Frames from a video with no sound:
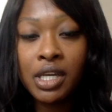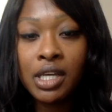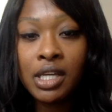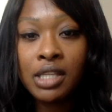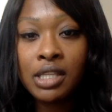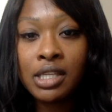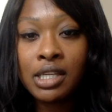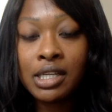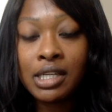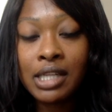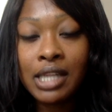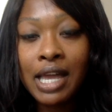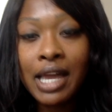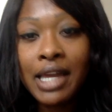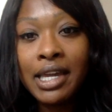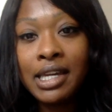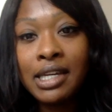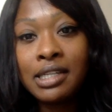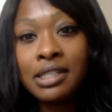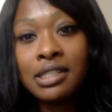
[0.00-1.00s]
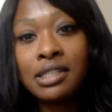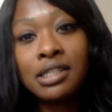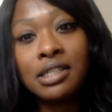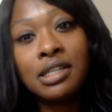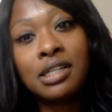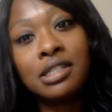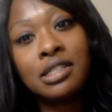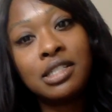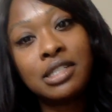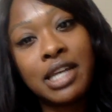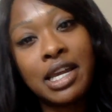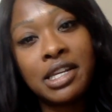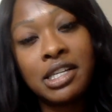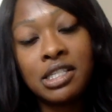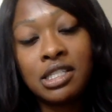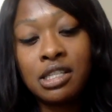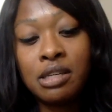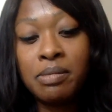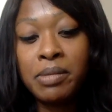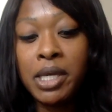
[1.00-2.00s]
The client
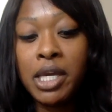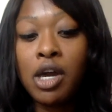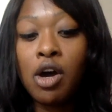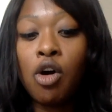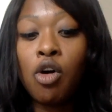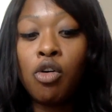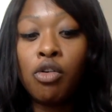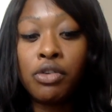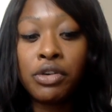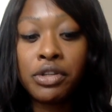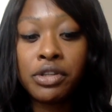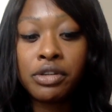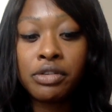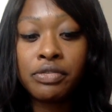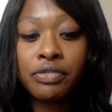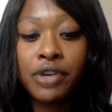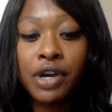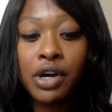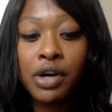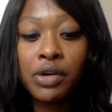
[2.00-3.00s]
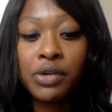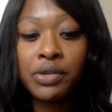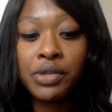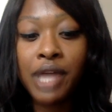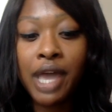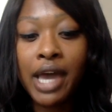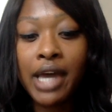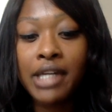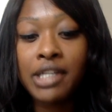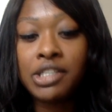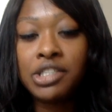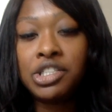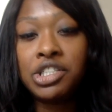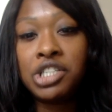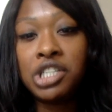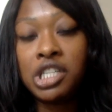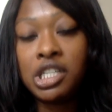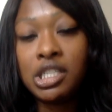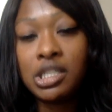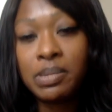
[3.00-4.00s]
stated to me over the phone that
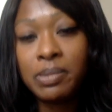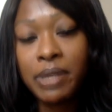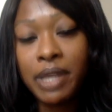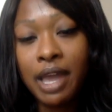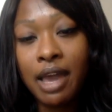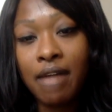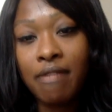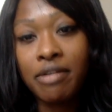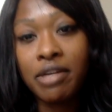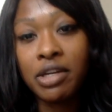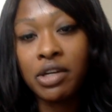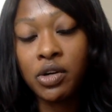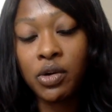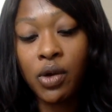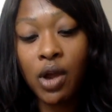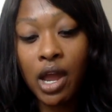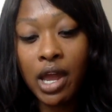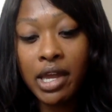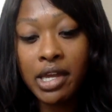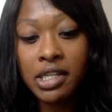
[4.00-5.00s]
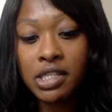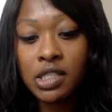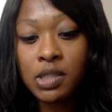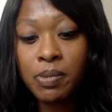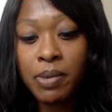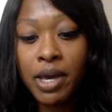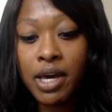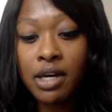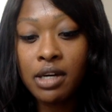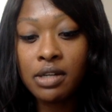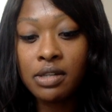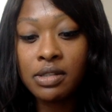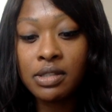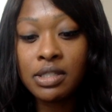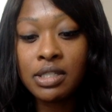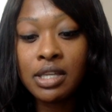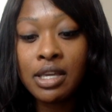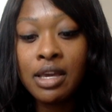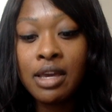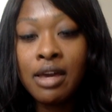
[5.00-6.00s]
she's been having crying
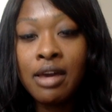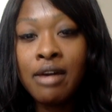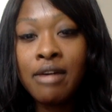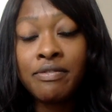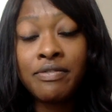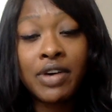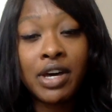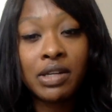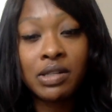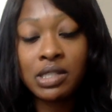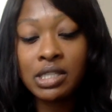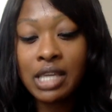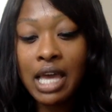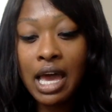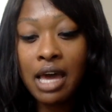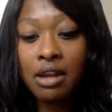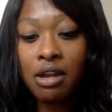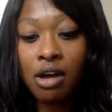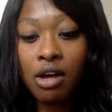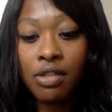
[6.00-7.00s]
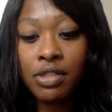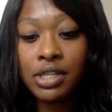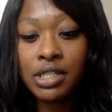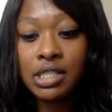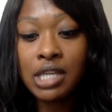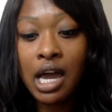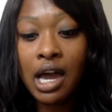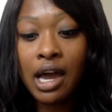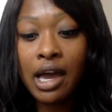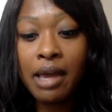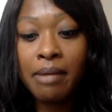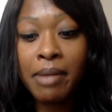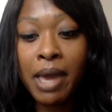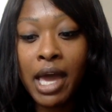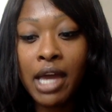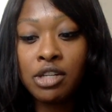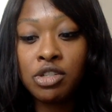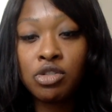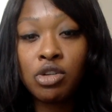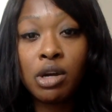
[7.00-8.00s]
spells, felt sad all the time,
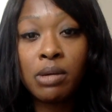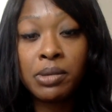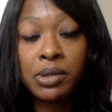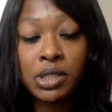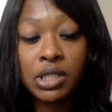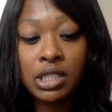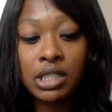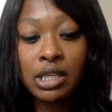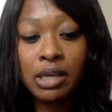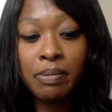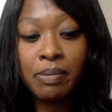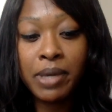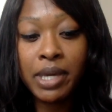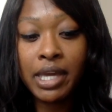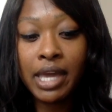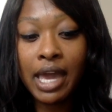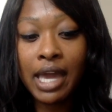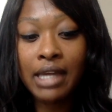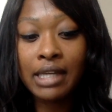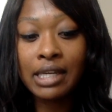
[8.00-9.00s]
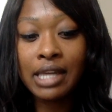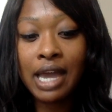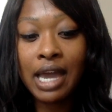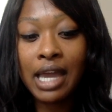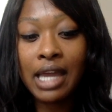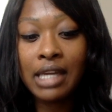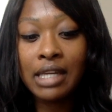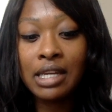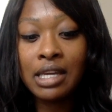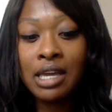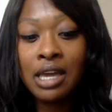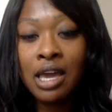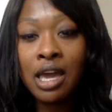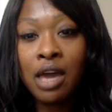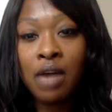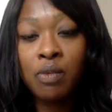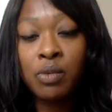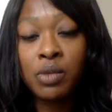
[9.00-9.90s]
had trouble sleeping at night, and